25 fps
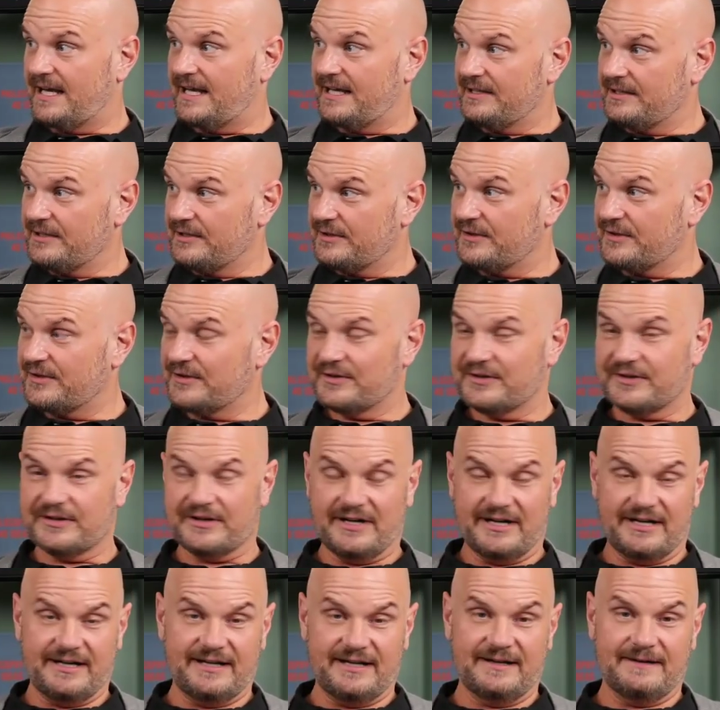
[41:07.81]
Okay,
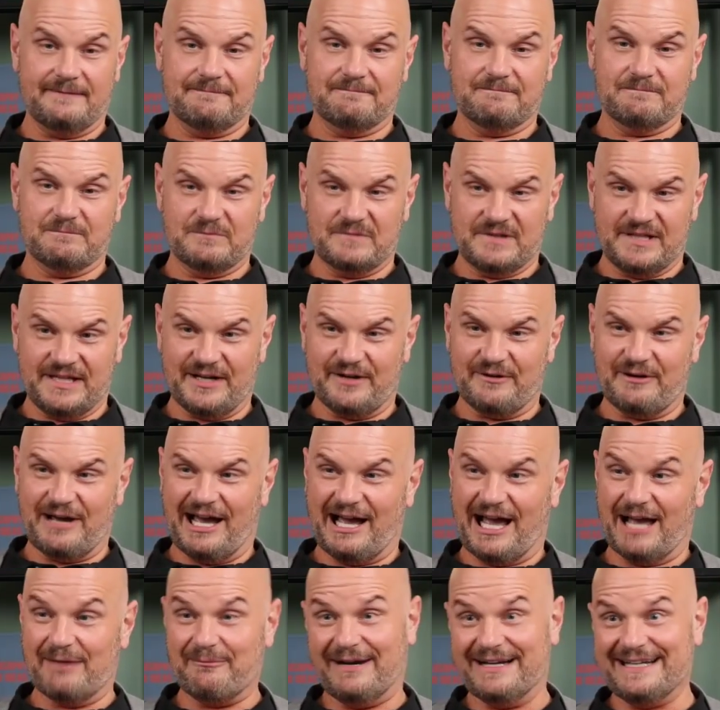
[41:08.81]
either. Uh, you know,
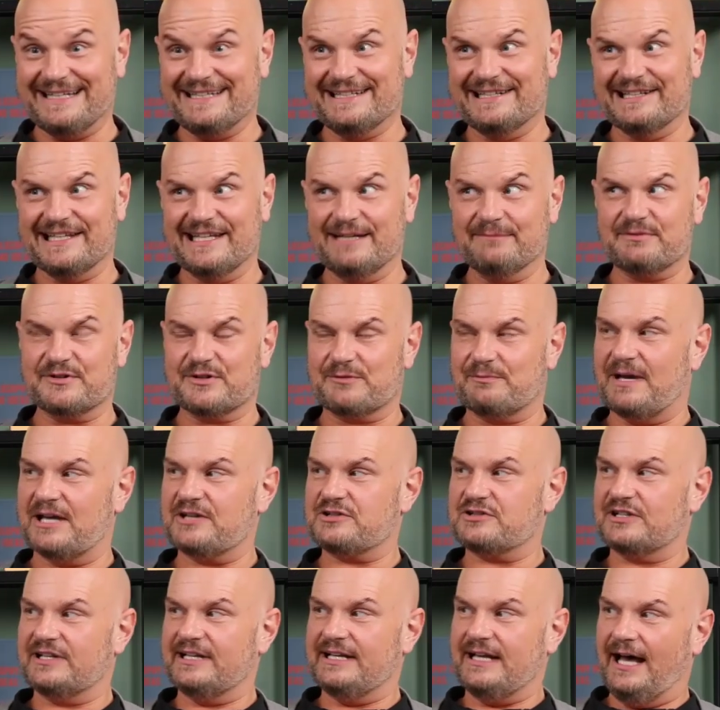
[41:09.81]
I might need to leap
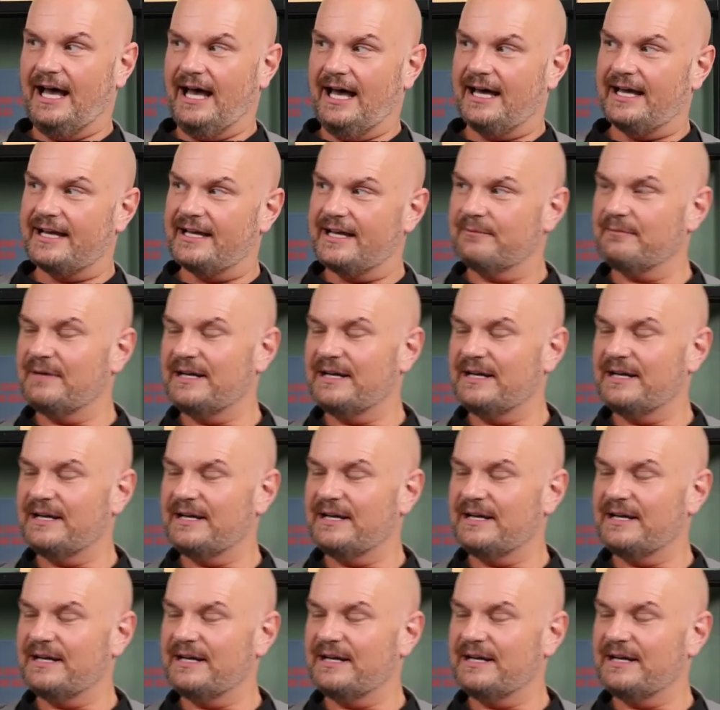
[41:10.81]
especially high.